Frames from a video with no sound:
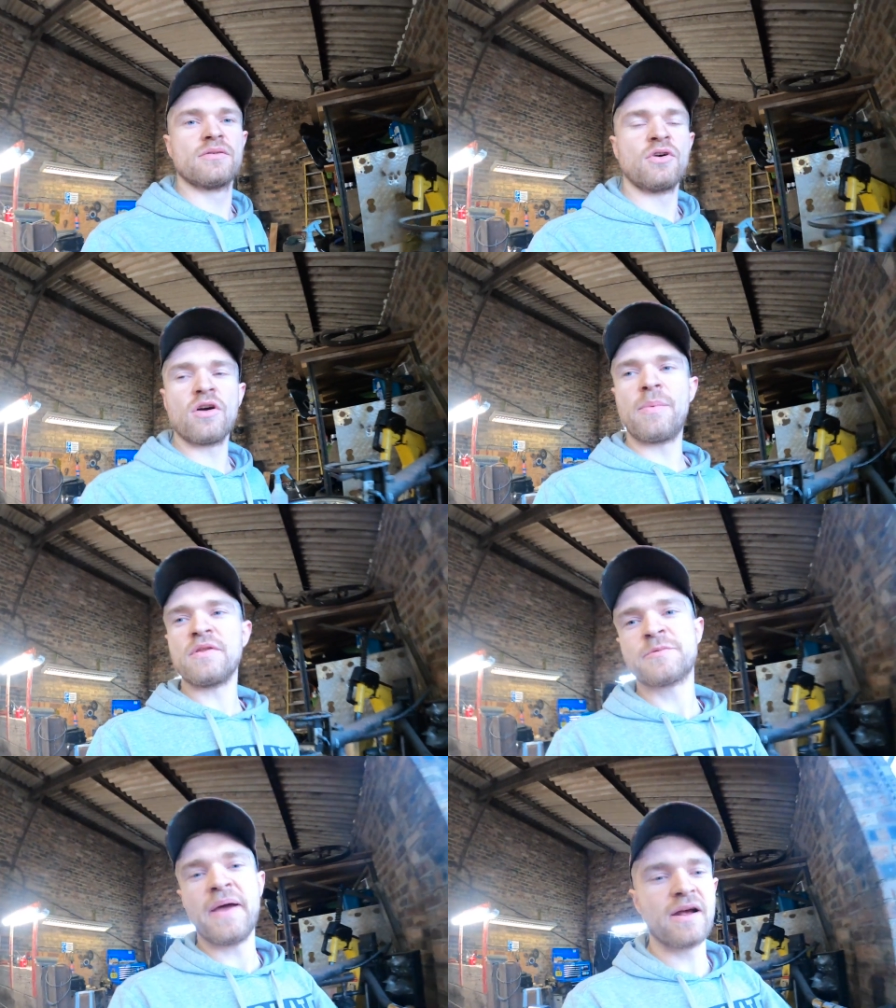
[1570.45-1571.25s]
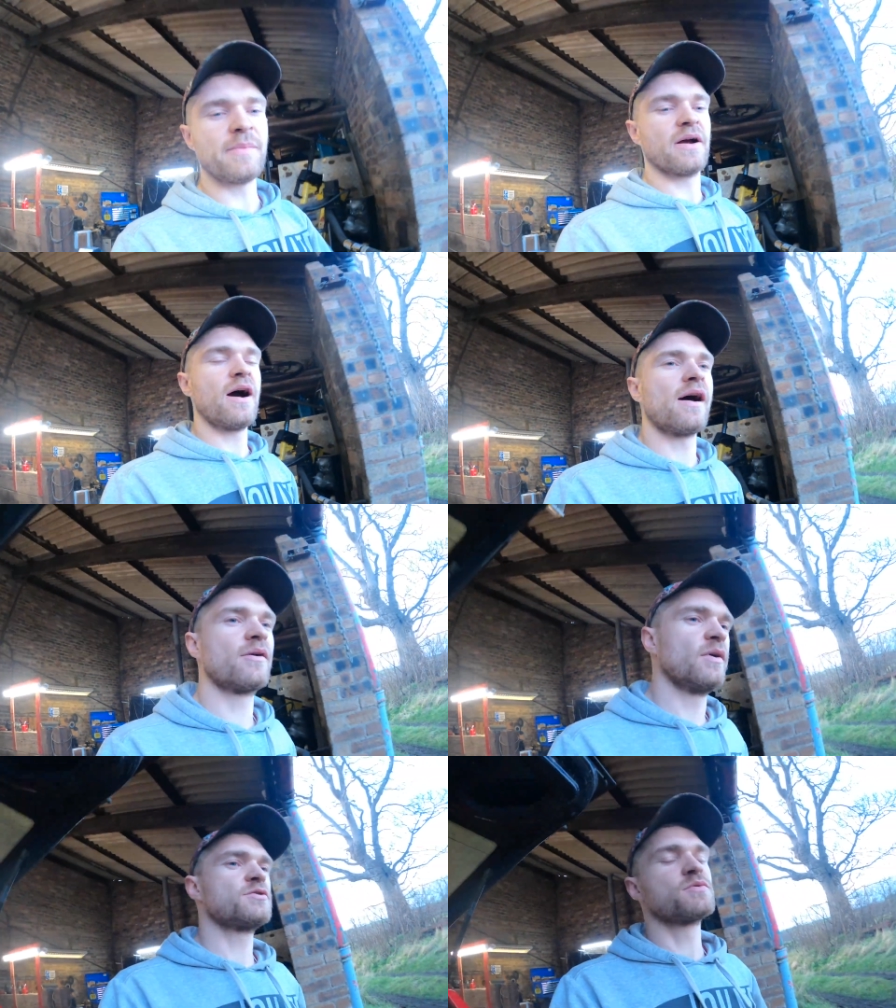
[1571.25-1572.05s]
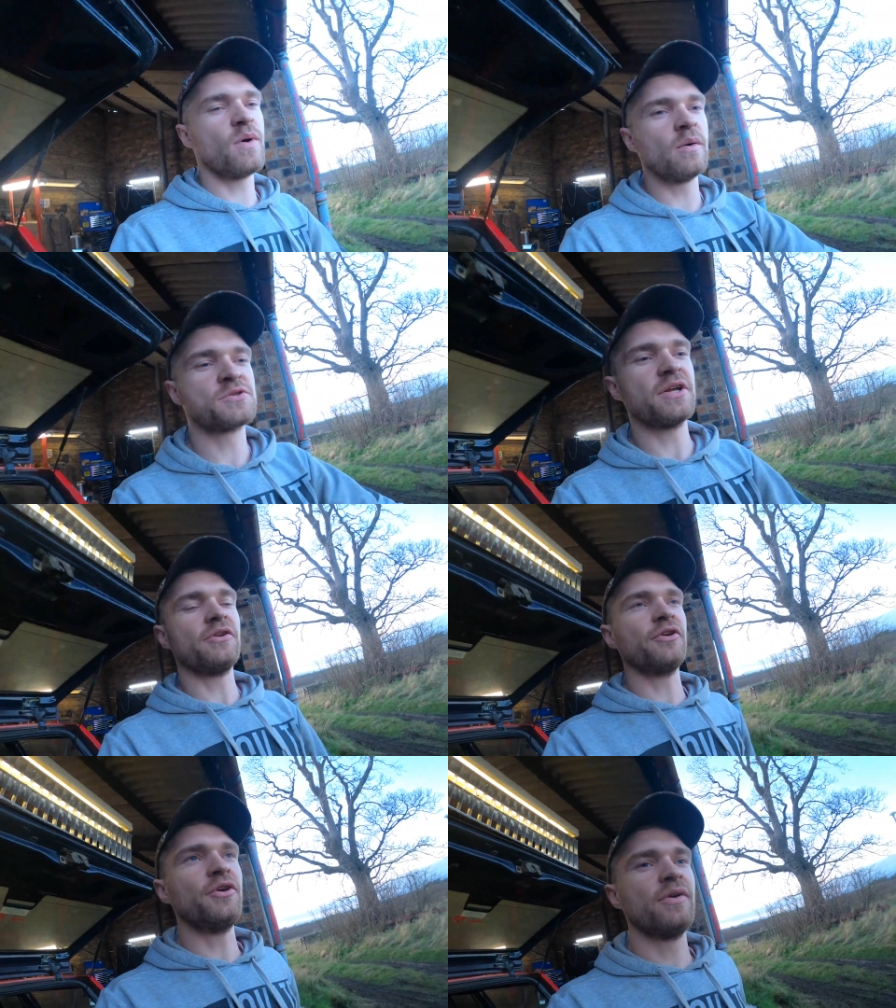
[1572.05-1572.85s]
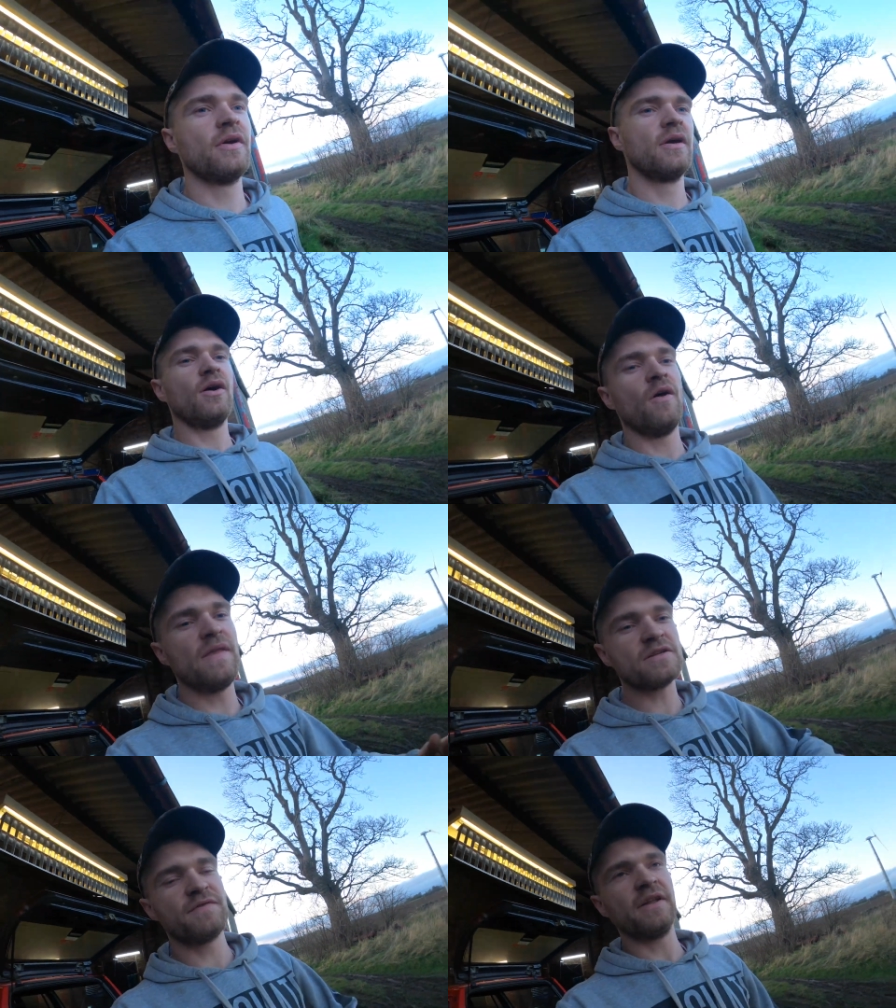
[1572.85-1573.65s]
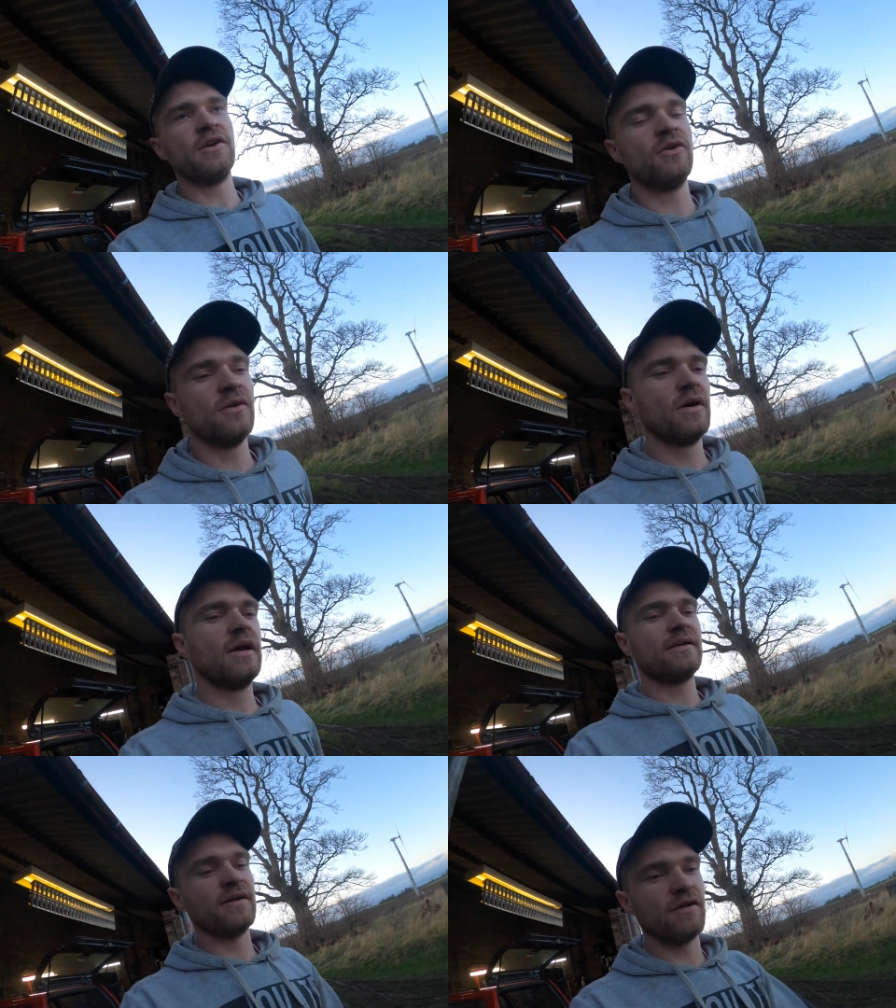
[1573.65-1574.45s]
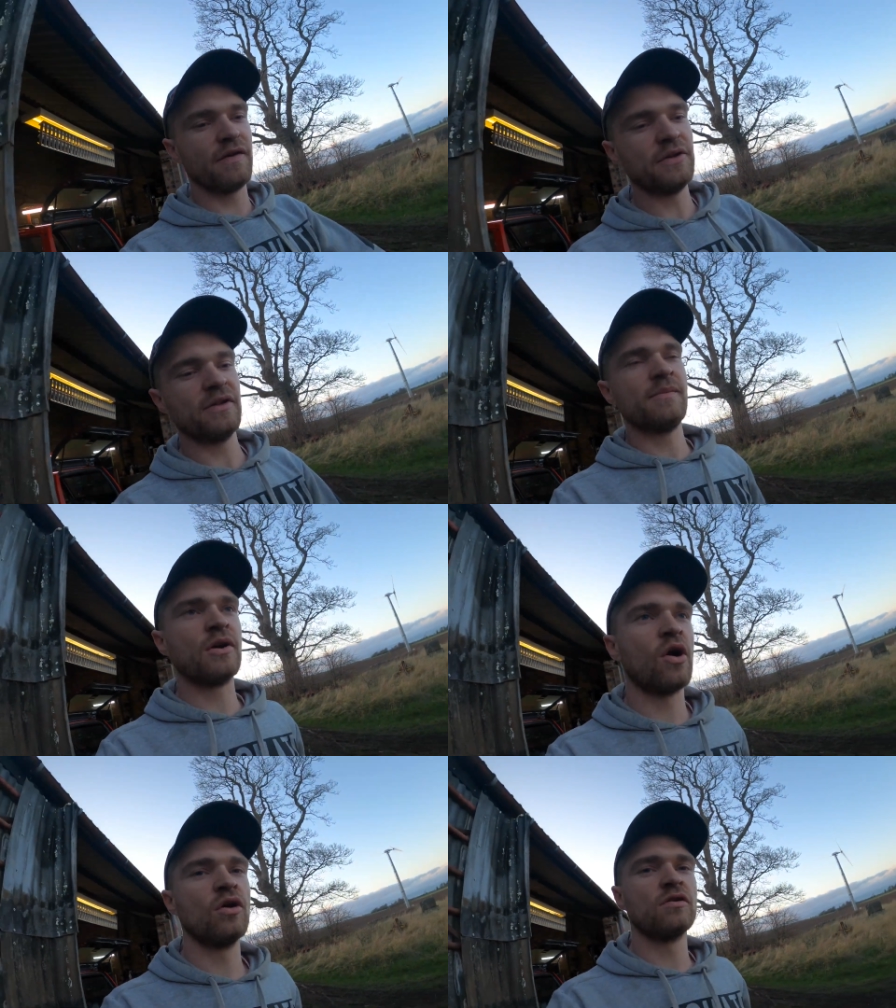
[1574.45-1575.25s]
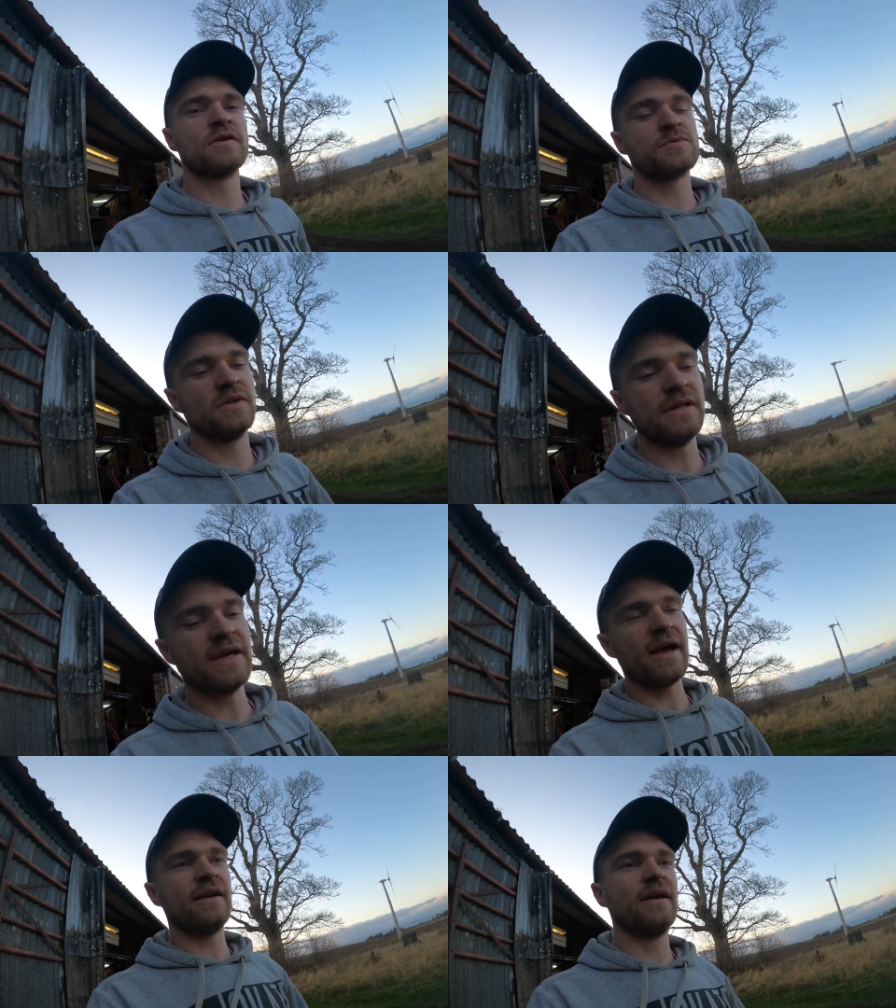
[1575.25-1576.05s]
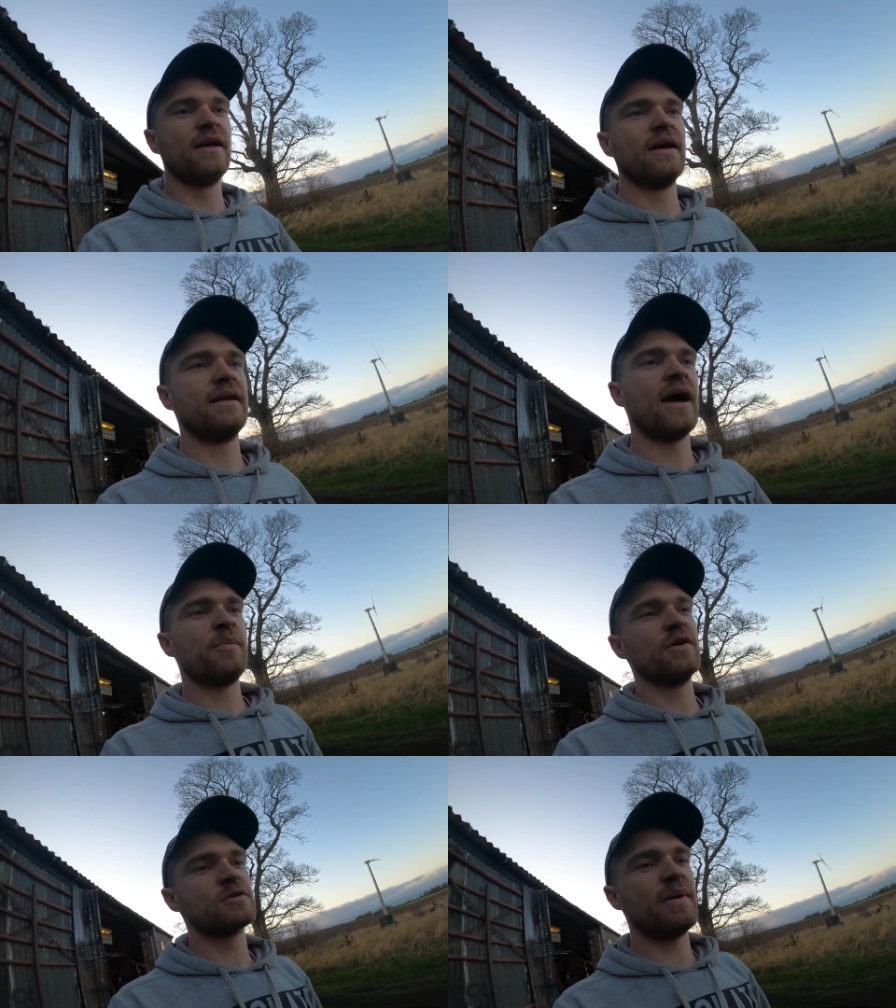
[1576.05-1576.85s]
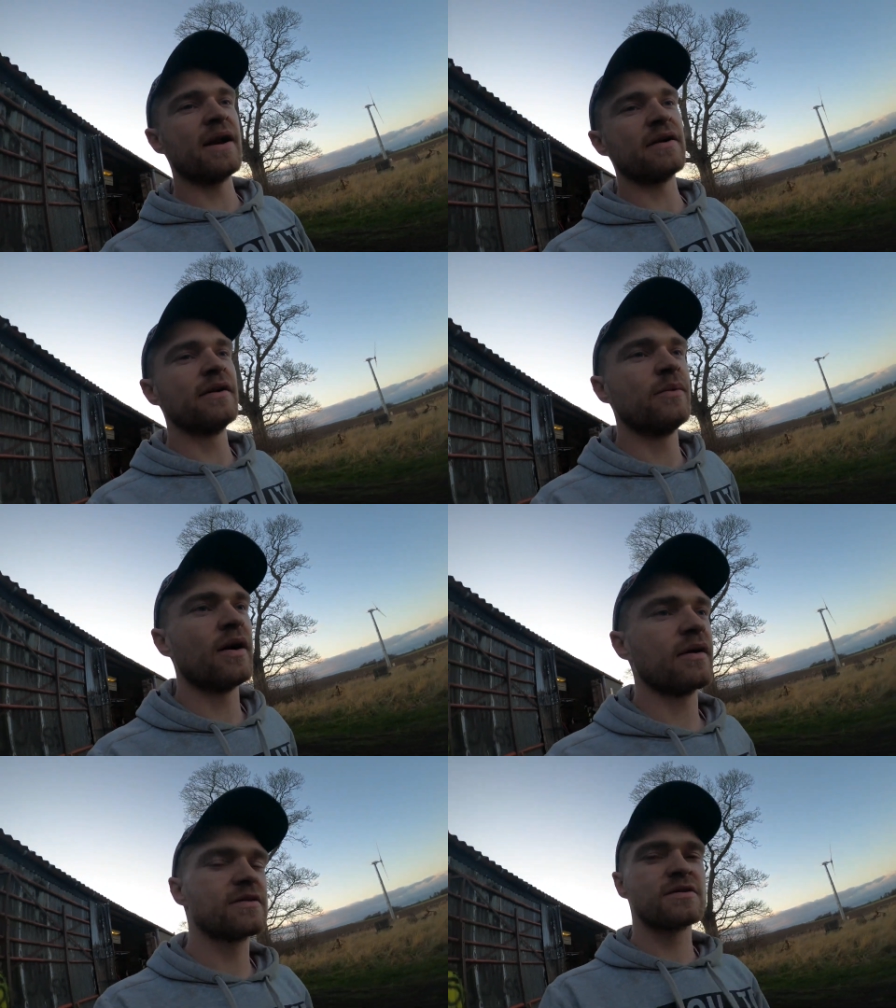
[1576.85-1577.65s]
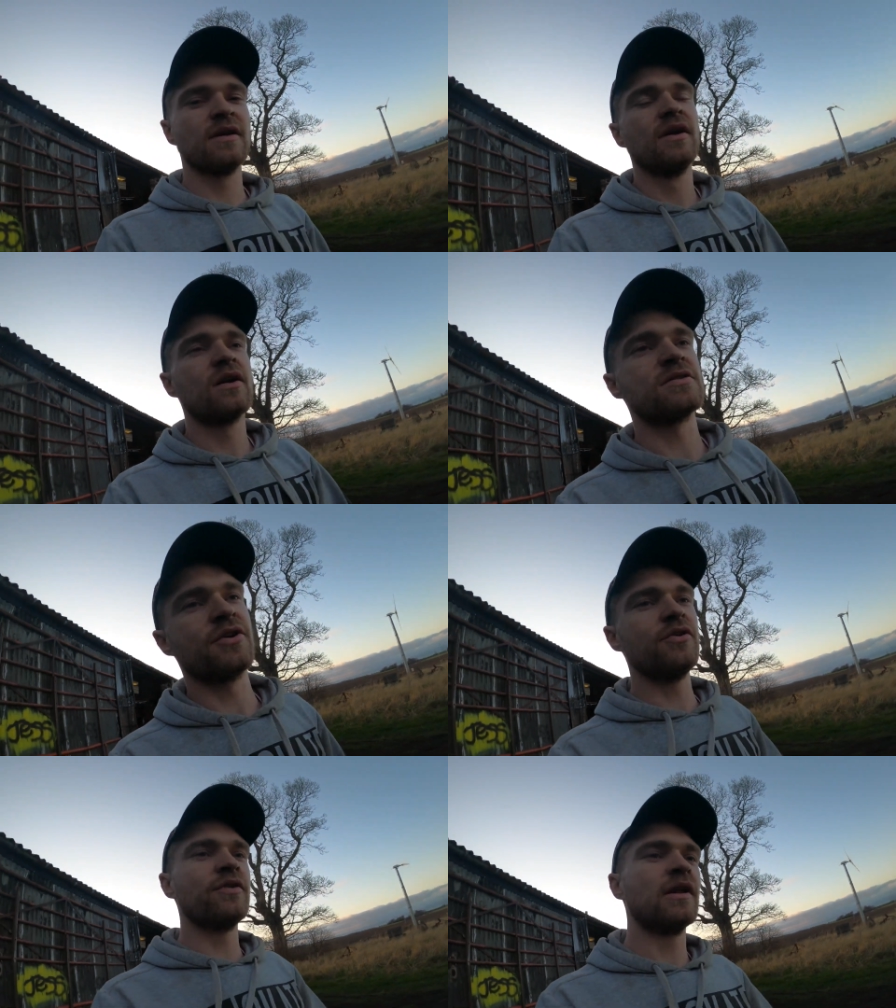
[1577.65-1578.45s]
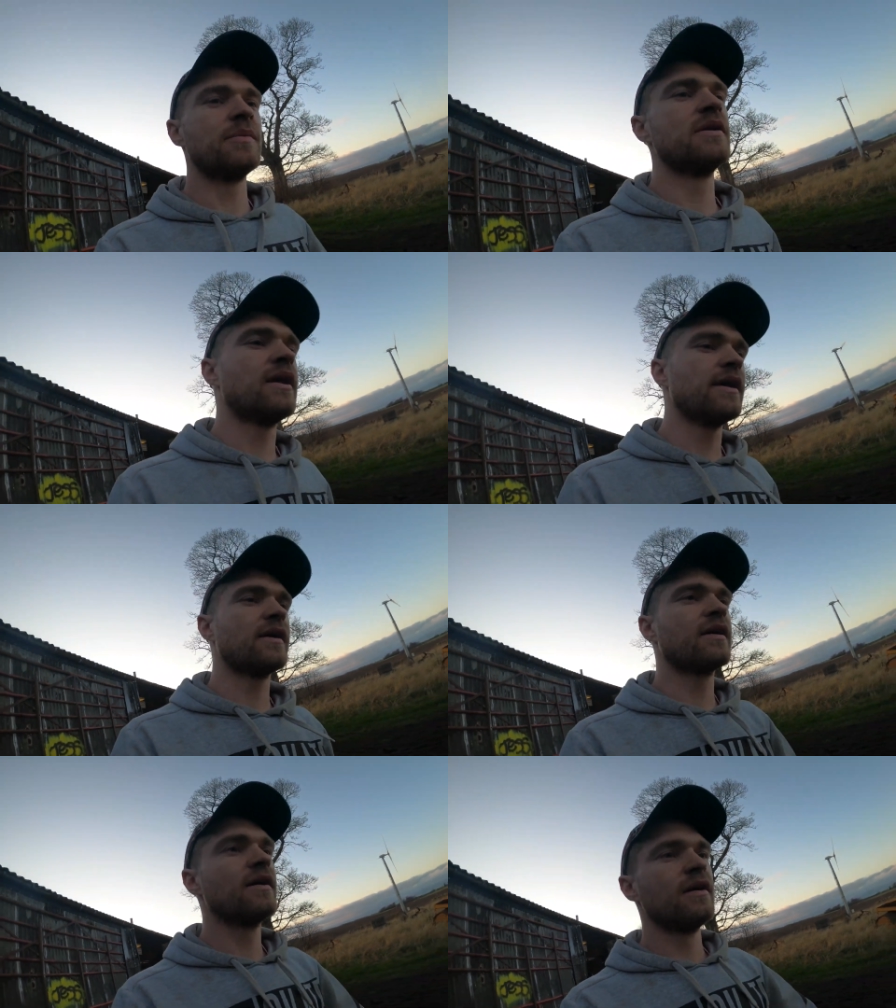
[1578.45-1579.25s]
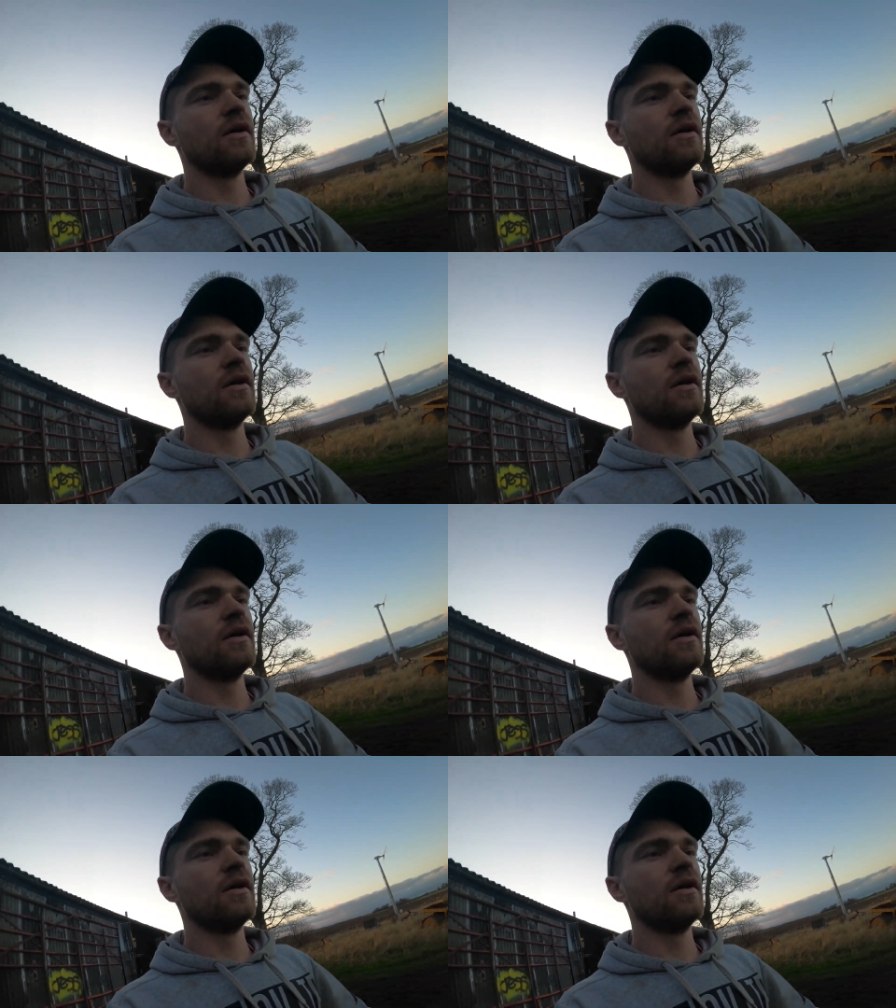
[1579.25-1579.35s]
Talk about the spec of my car, which was what I was going to do on this video until I found out that my coilovers were leaking, and that put a spanner in the works, because you couldn't really be like,